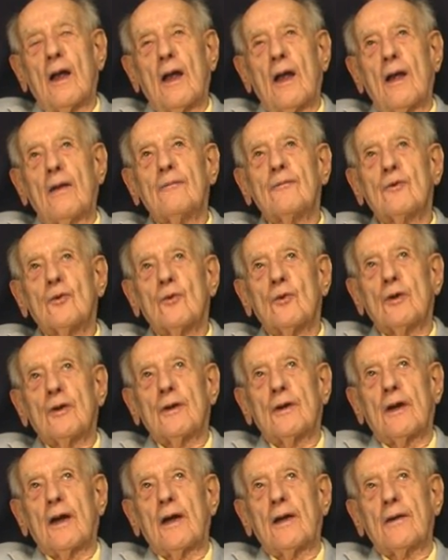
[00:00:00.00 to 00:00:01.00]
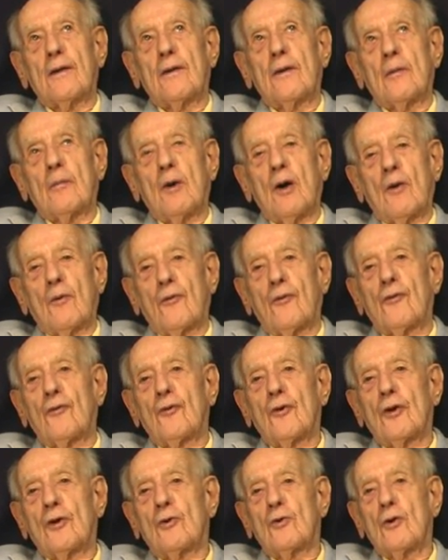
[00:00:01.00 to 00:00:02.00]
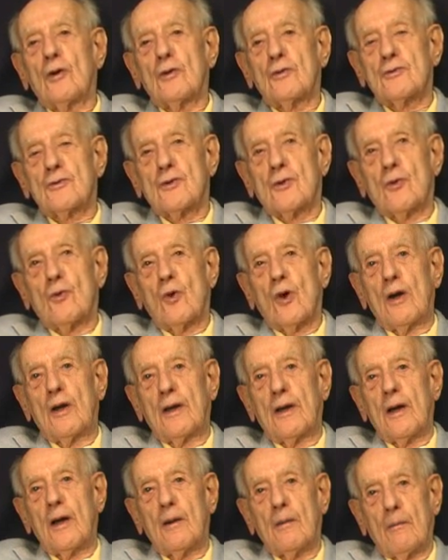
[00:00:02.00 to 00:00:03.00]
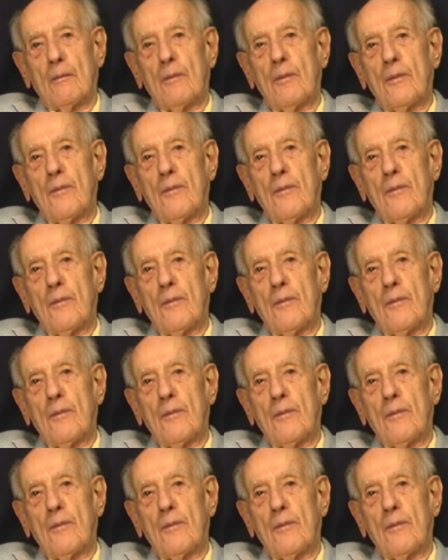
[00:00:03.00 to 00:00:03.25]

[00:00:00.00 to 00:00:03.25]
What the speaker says: after we had gotten about 3/4 of the way up,